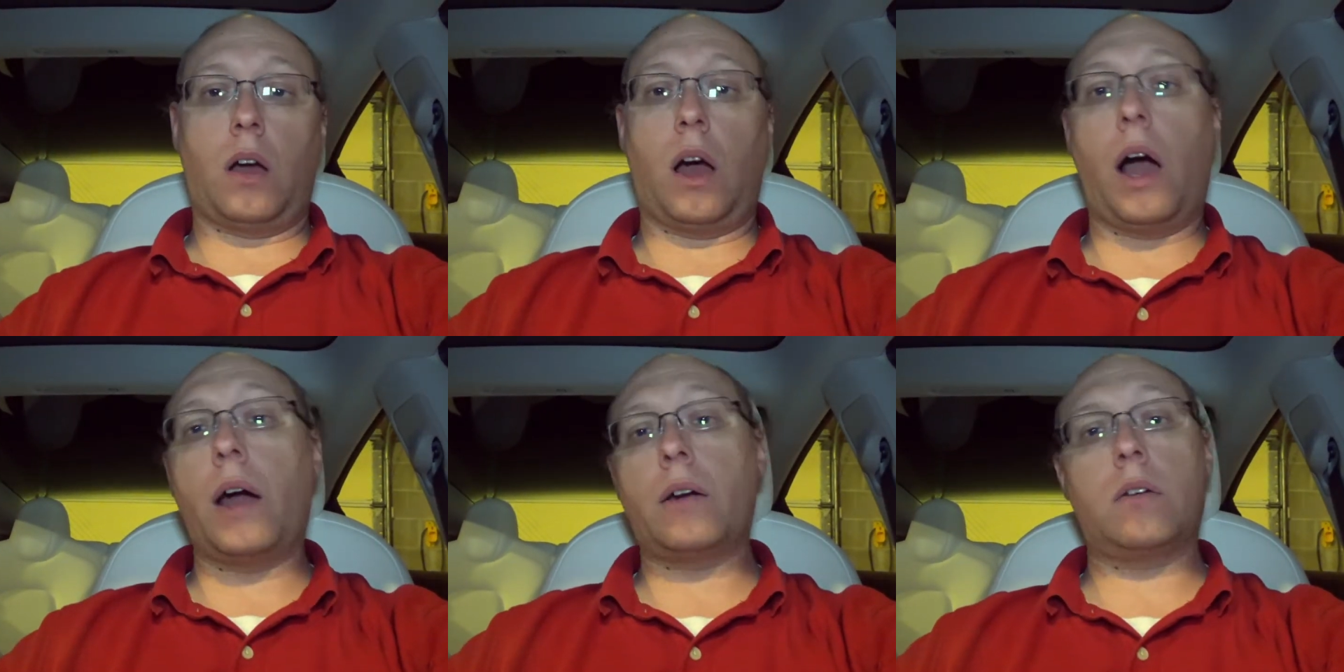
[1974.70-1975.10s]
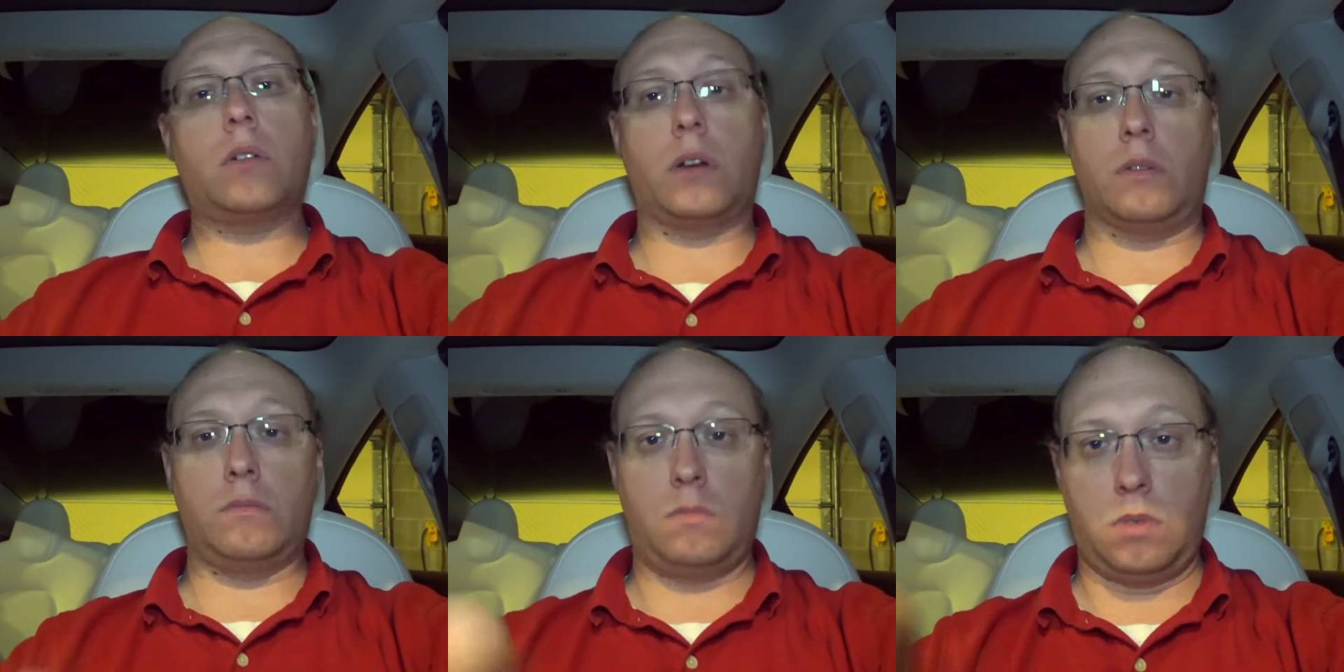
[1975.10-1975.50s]
I don't
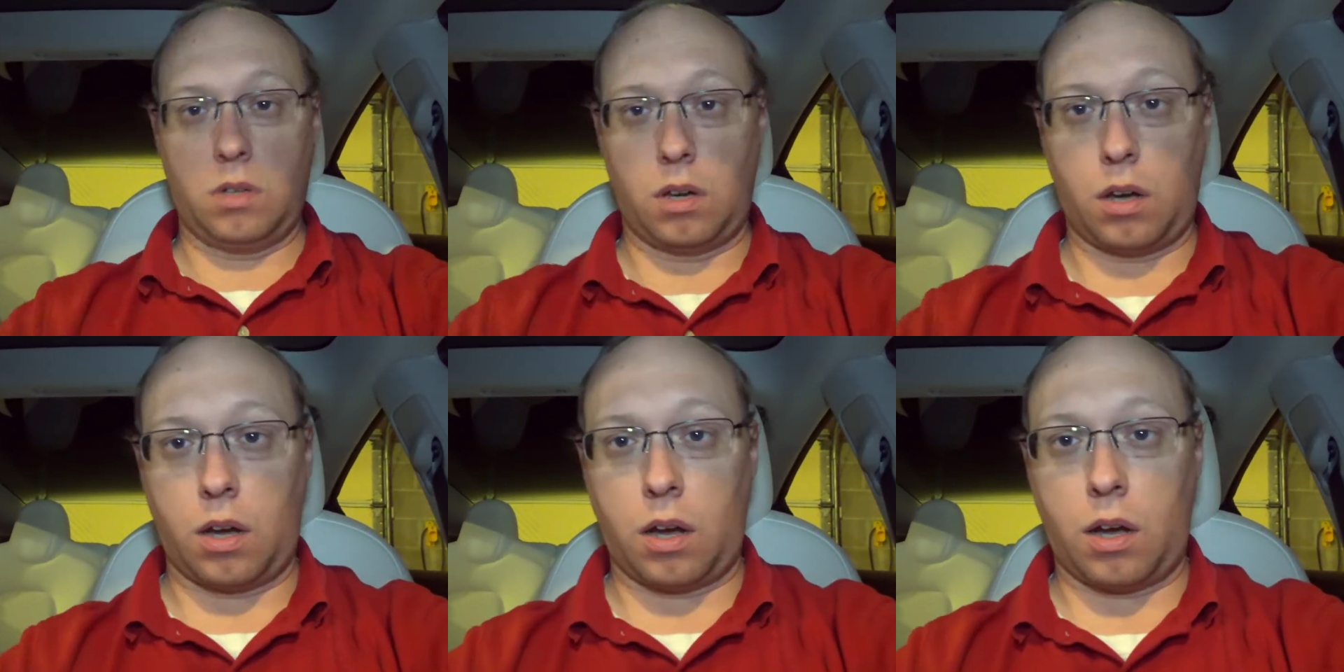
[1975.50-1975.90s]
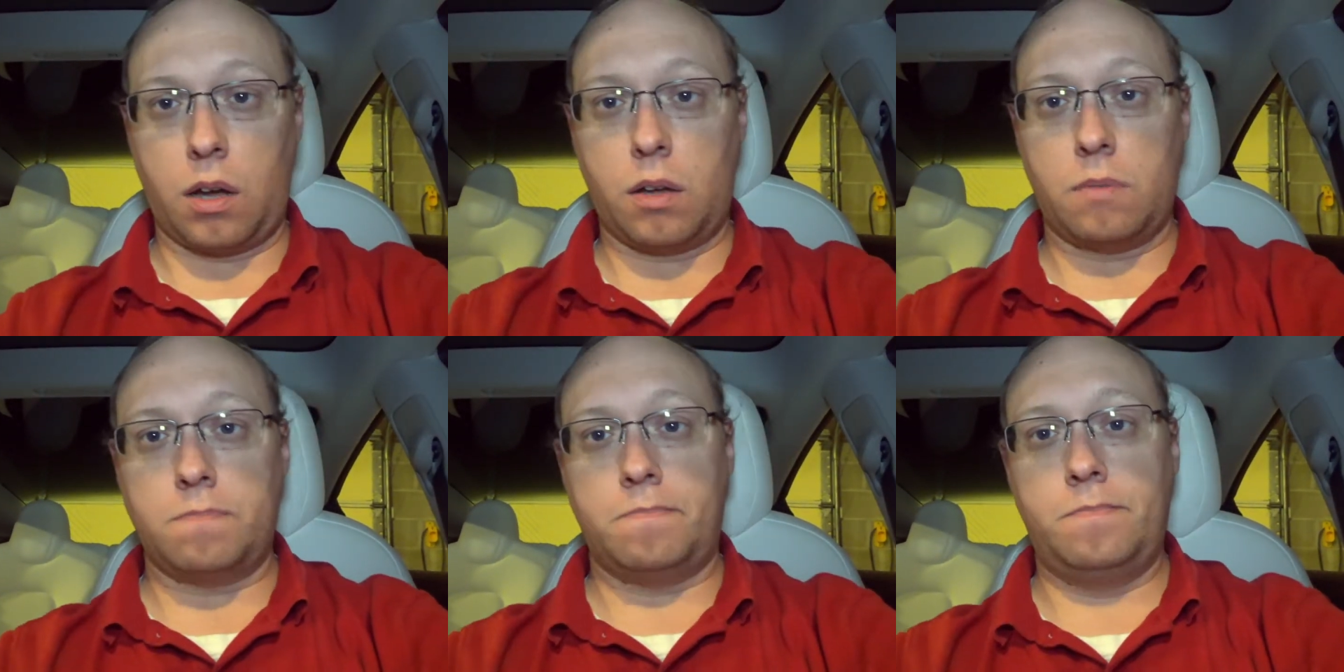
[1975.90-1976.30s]
know.
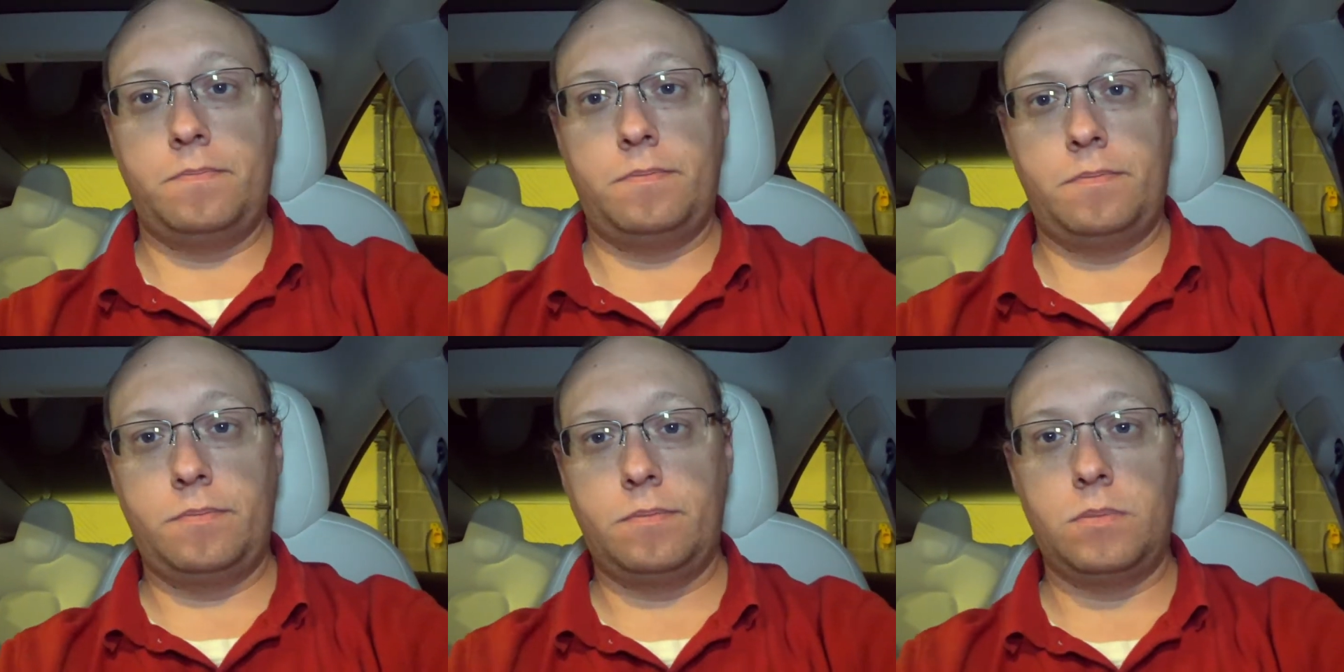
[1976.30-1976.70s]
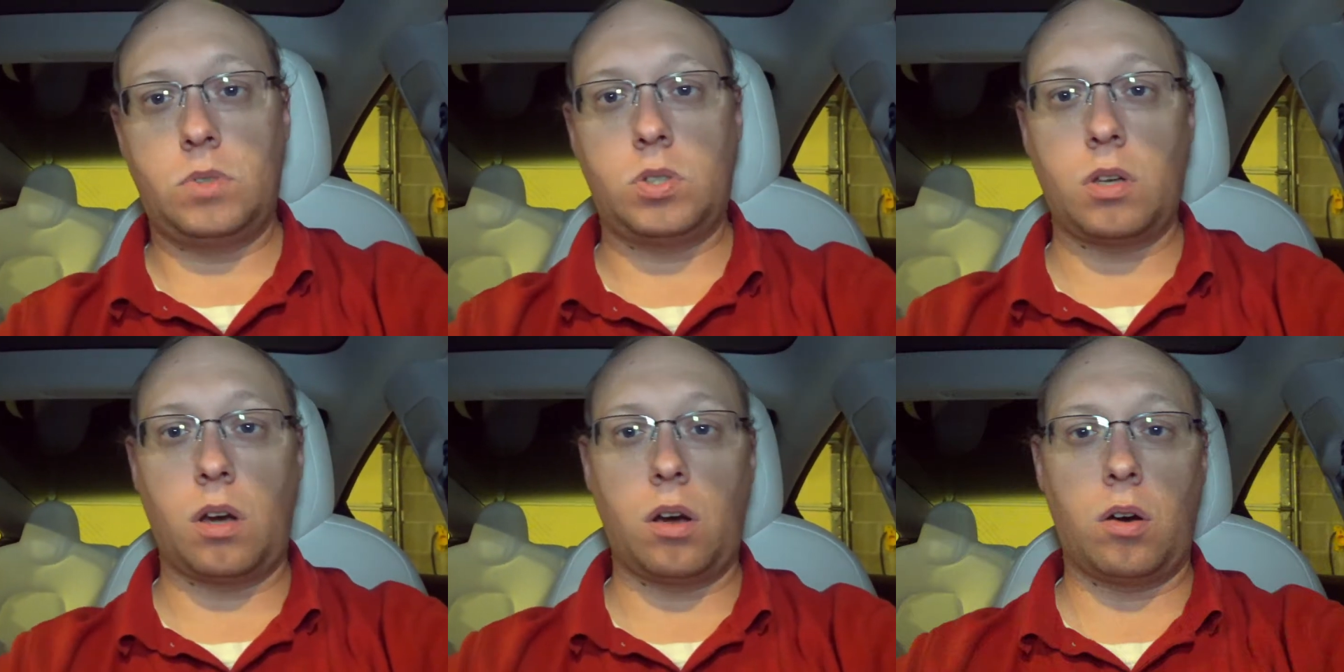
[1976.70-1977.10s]

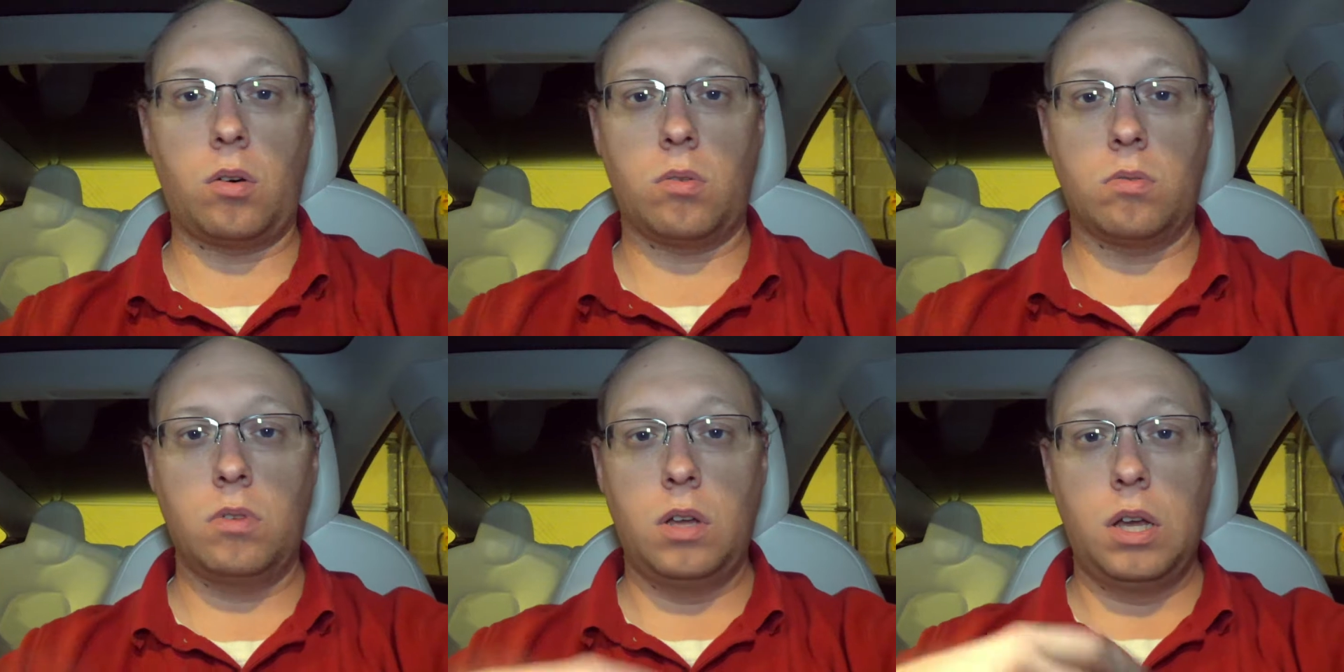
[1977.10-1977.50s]
So